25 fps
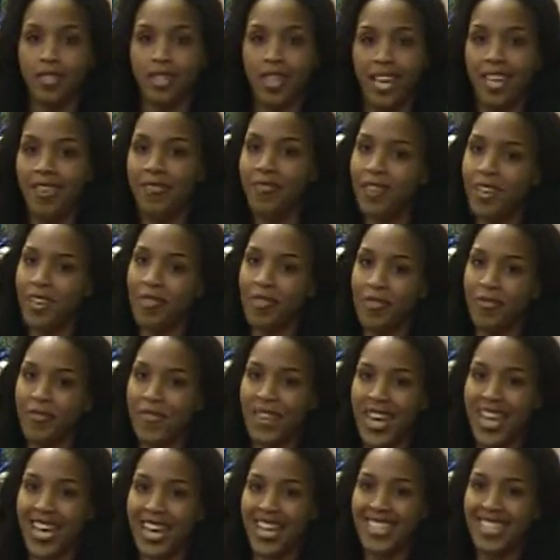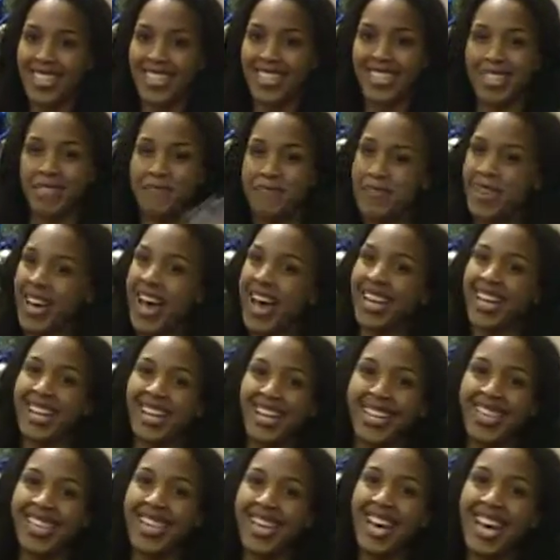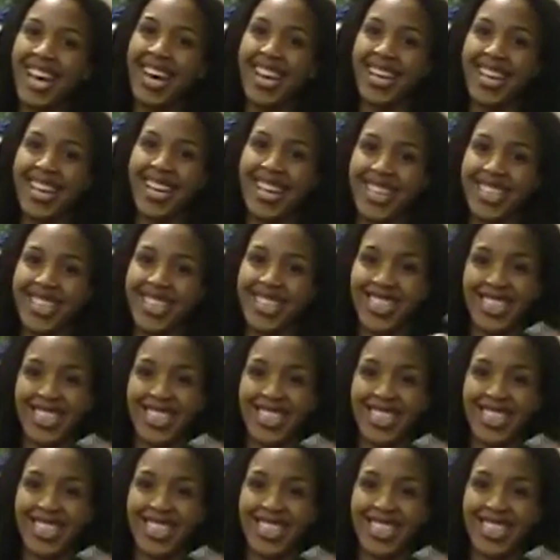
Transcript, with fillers: Hey, Fever fans. I'm back in Indiana.